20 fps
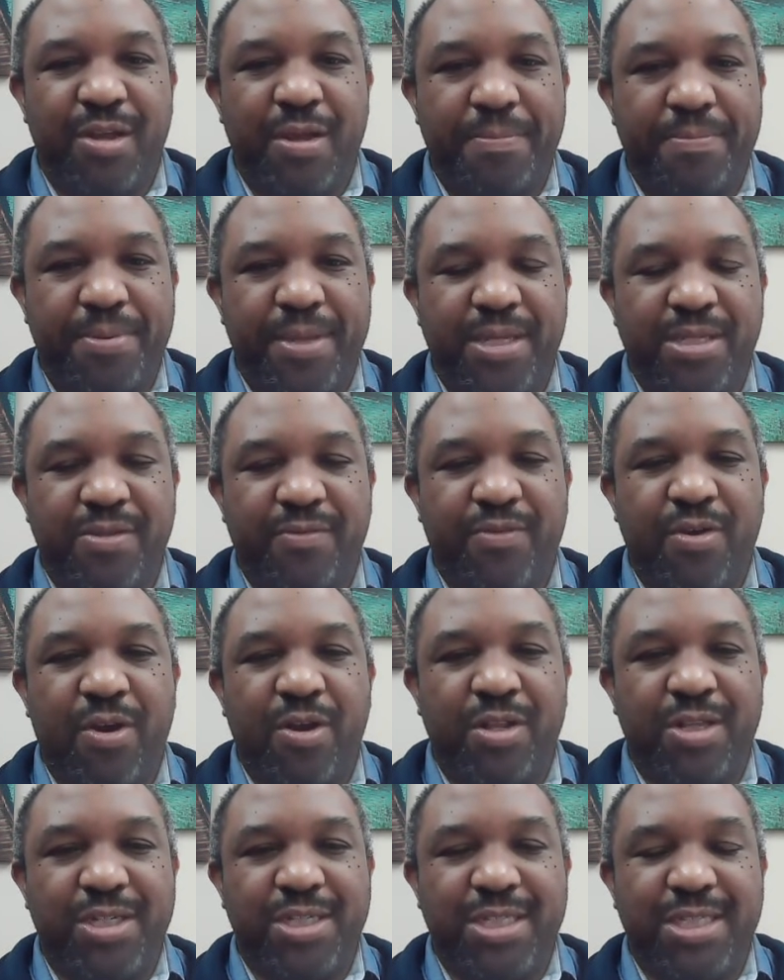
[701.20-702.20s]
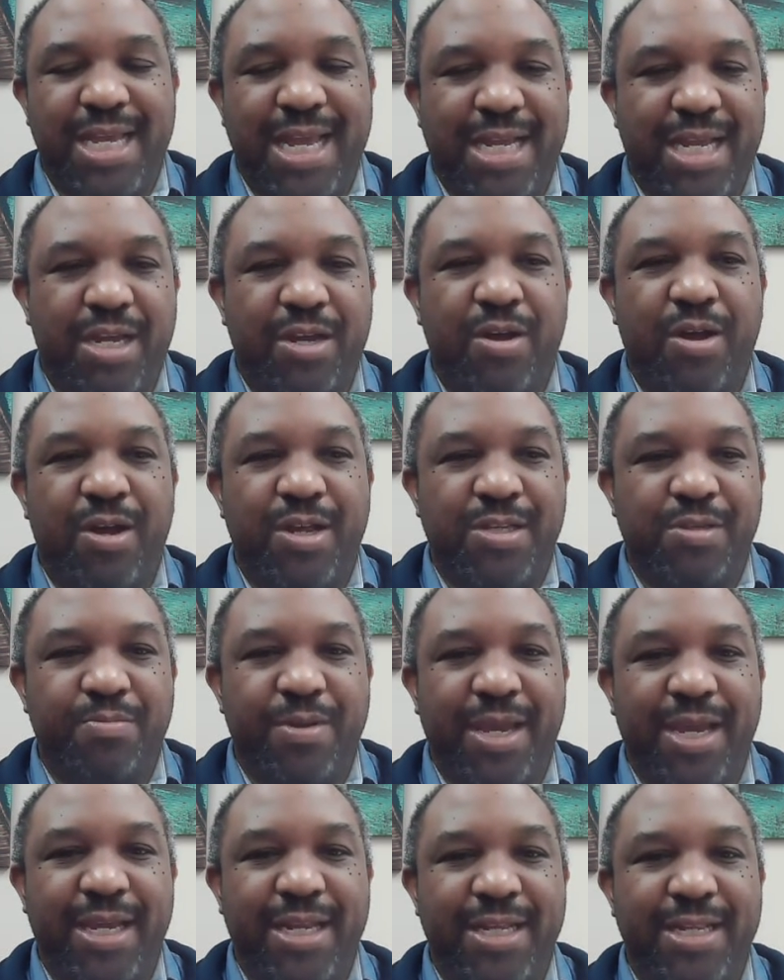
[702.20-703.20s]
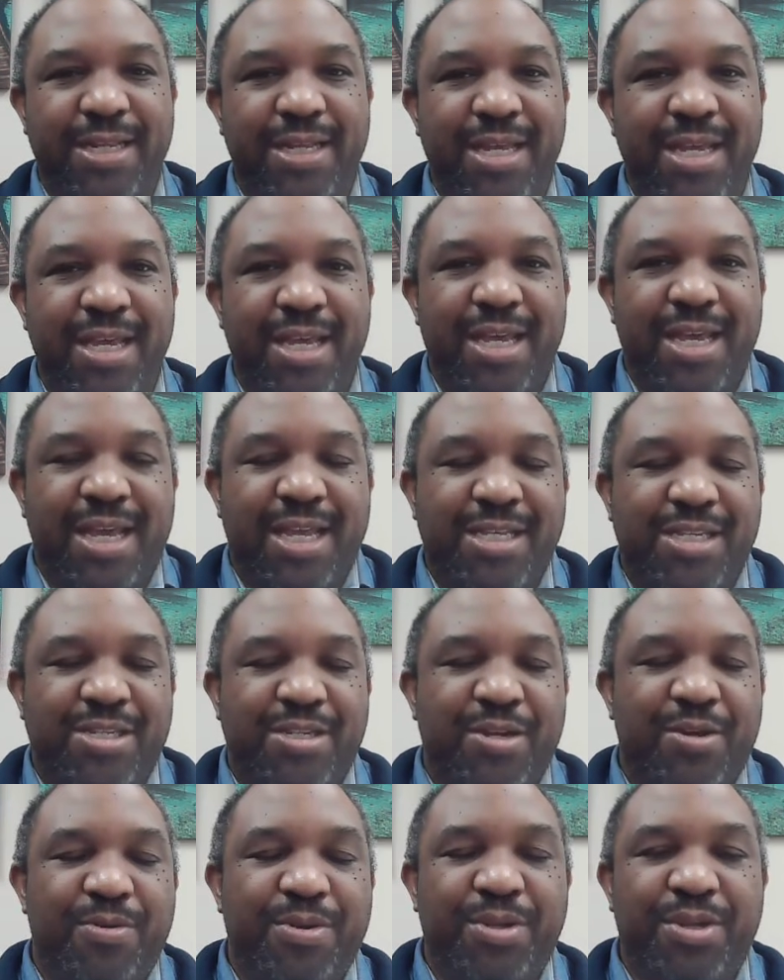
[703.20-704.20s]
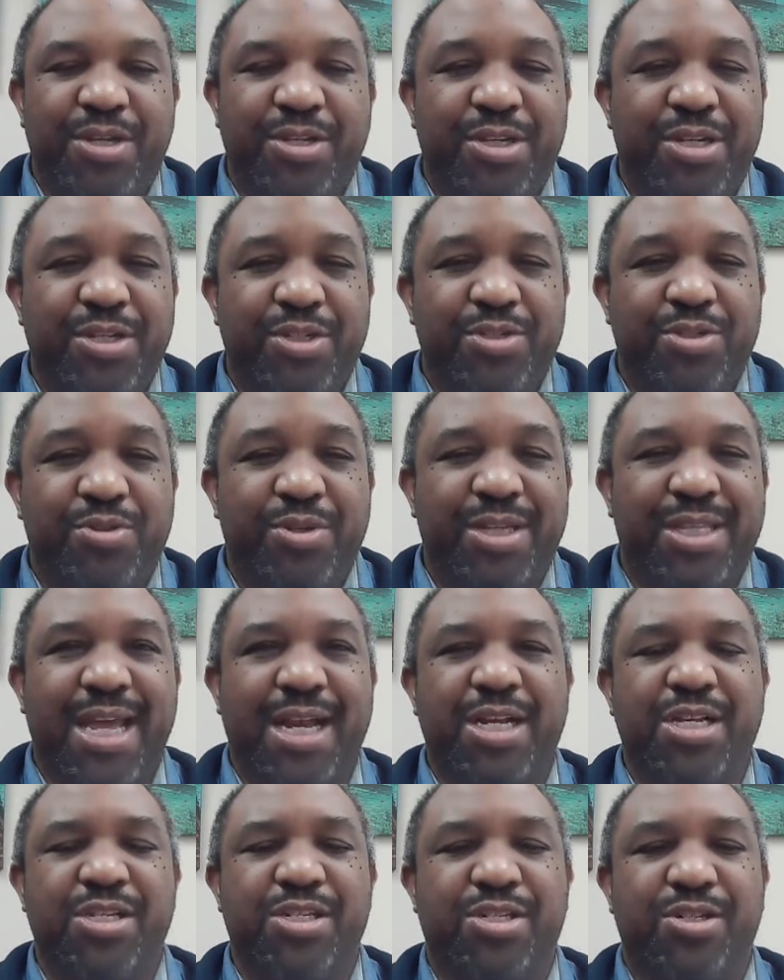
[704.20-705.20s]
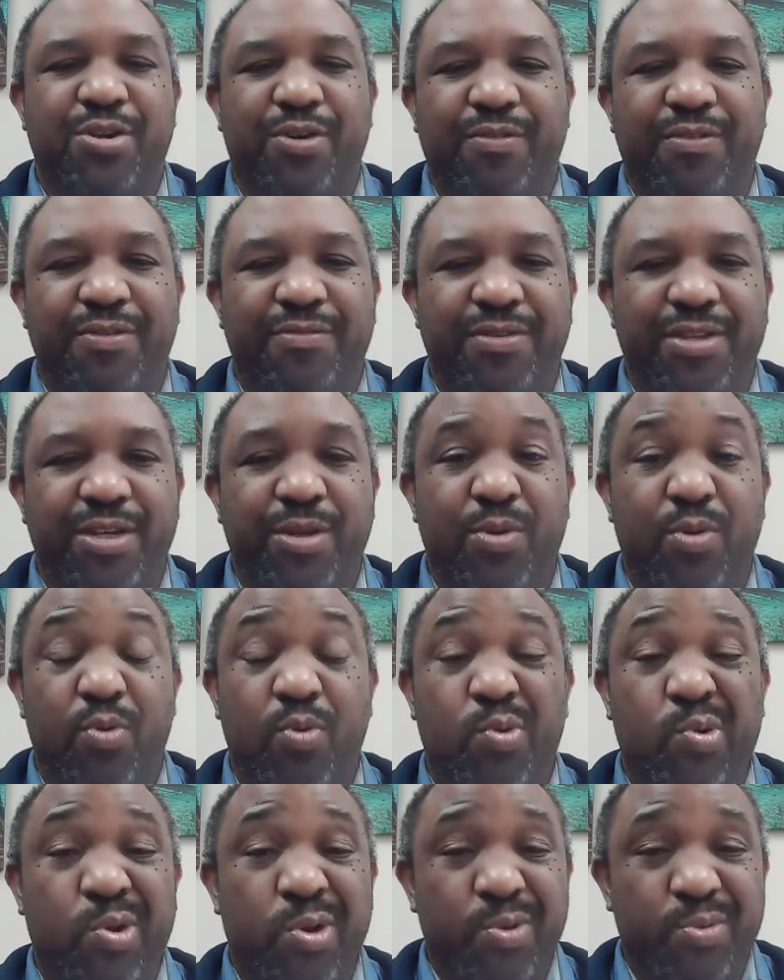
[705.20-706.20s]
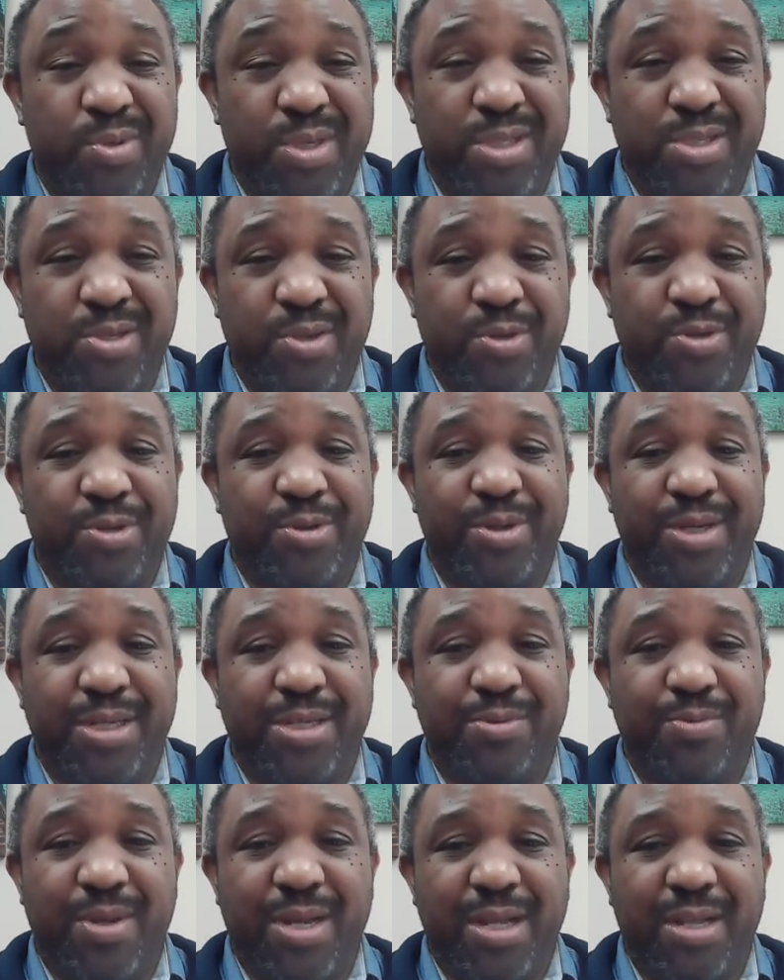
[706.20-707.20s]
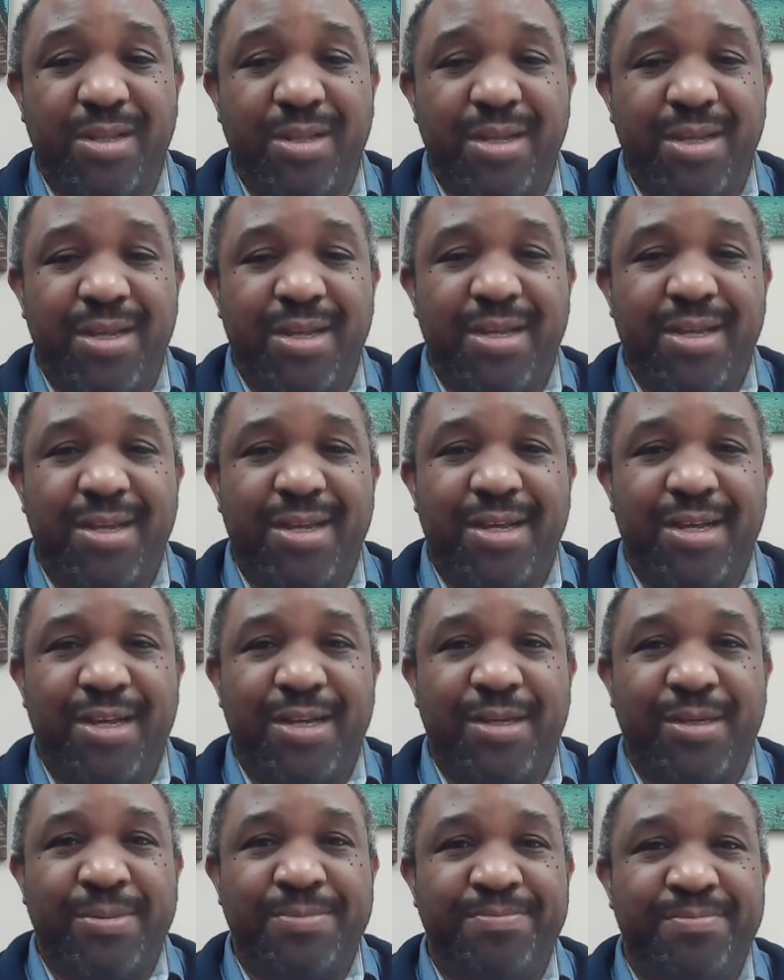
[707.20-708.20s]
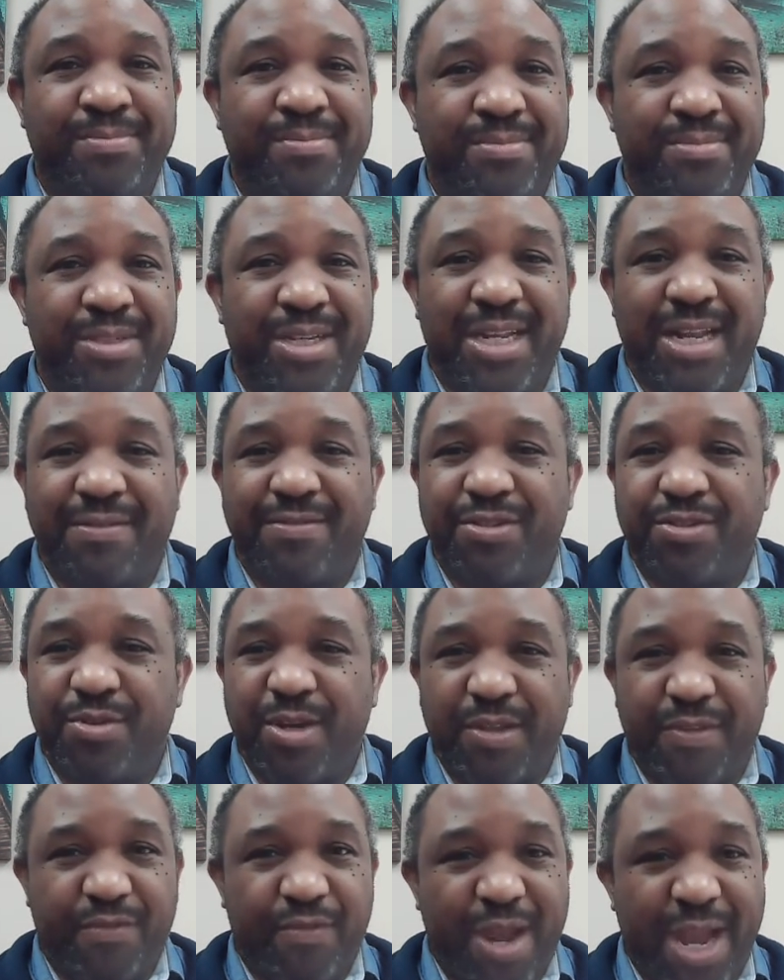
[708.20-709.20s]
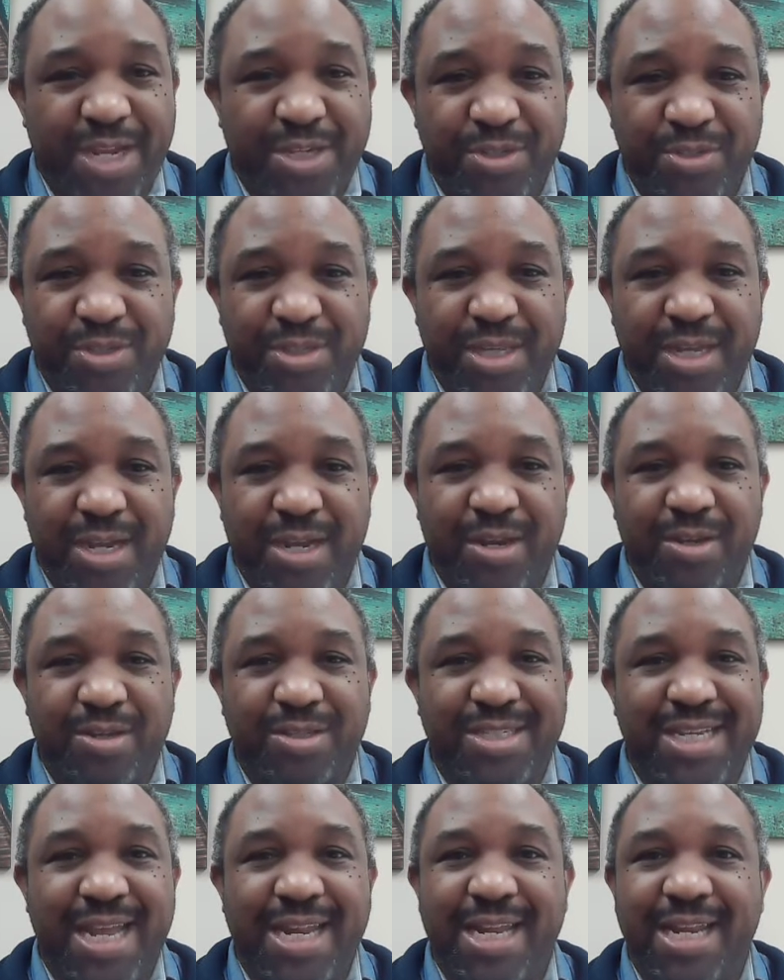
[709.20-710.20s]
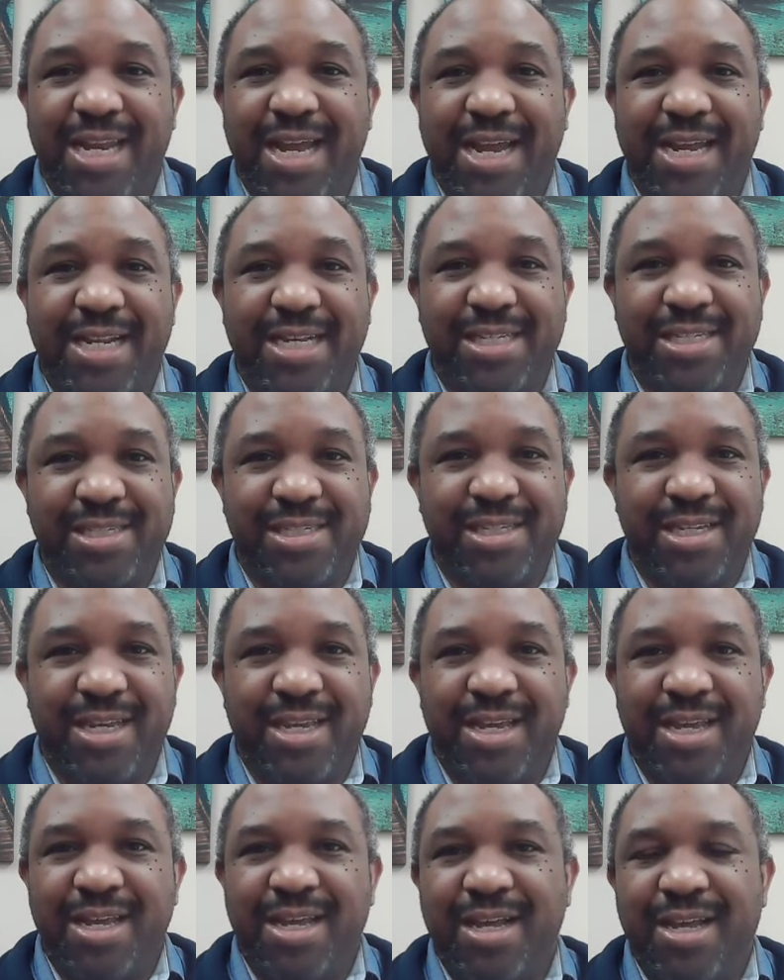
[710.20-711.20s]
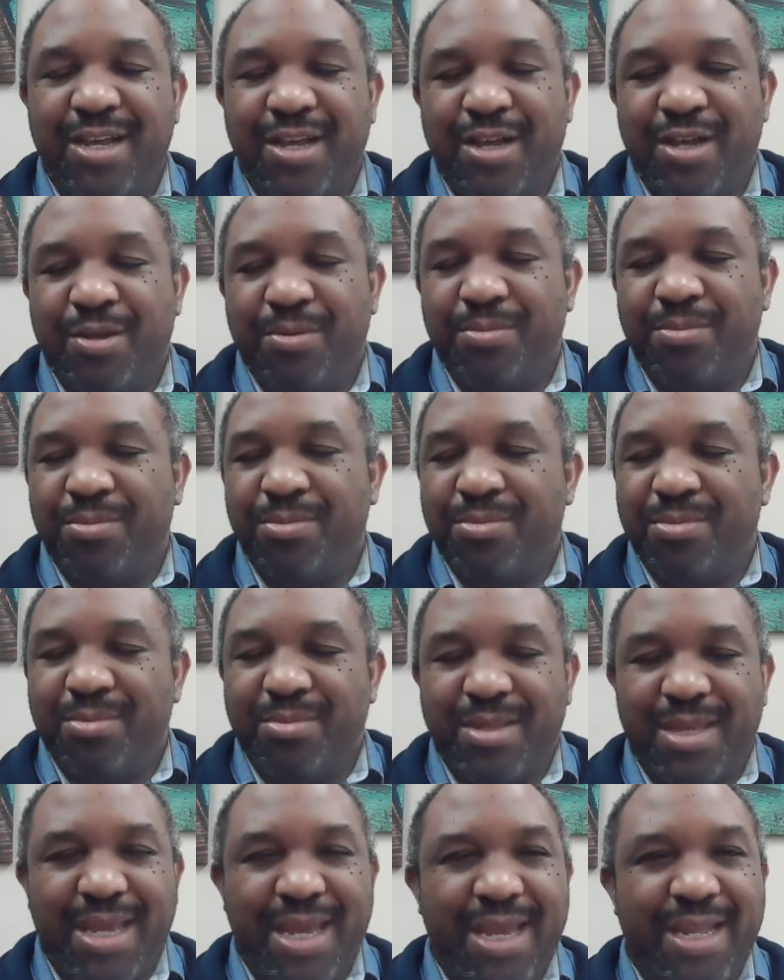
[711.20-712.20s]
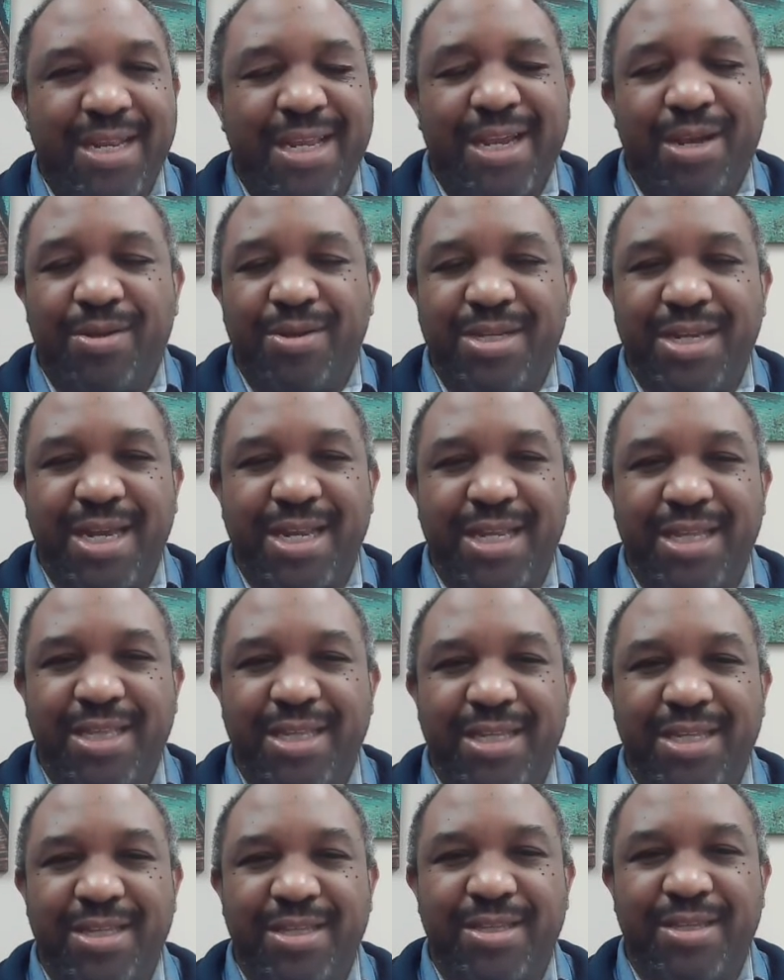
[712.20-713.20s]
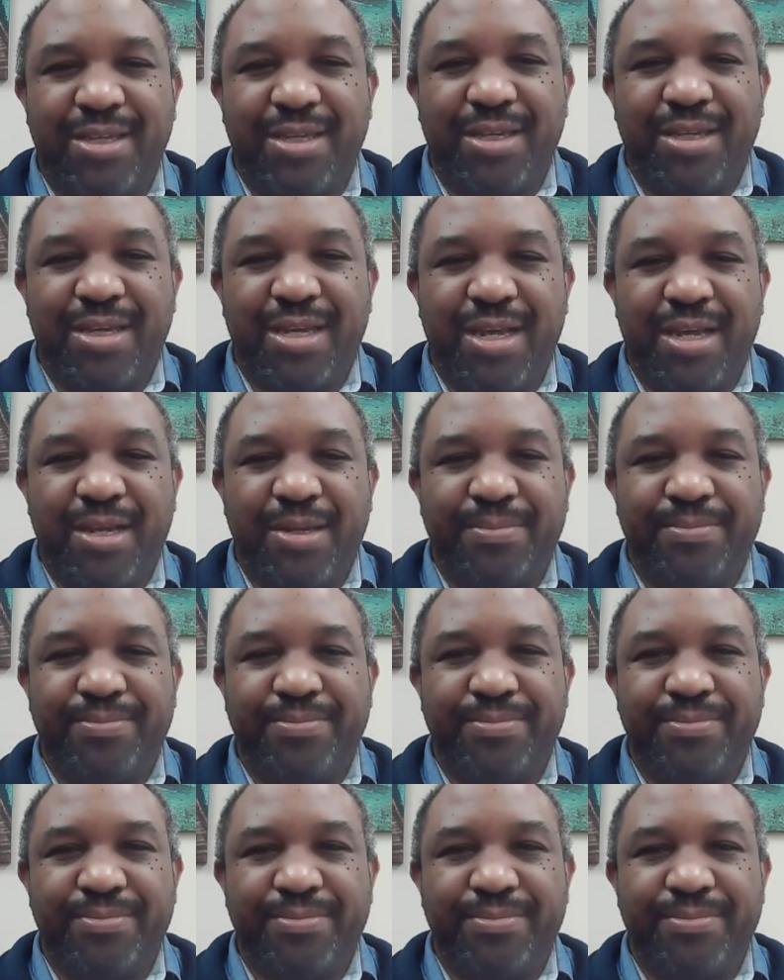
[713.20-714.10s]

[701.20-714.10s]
piece of cartilage, and that can cause pain. And so you can treat that conservatively or with surgery as well. You can have stress fractures there, tendonitis, and irritating the